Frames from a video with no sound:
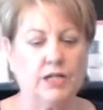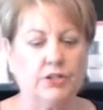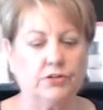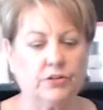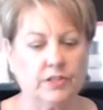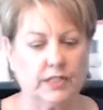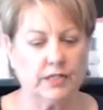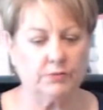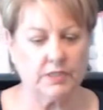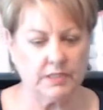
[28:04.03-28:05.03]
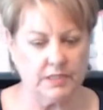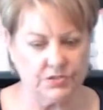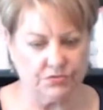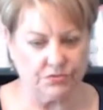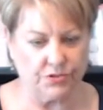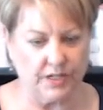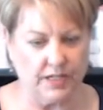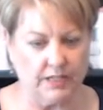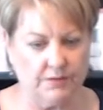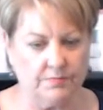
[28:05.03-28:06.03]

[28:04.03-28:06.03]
You're going to get one of these free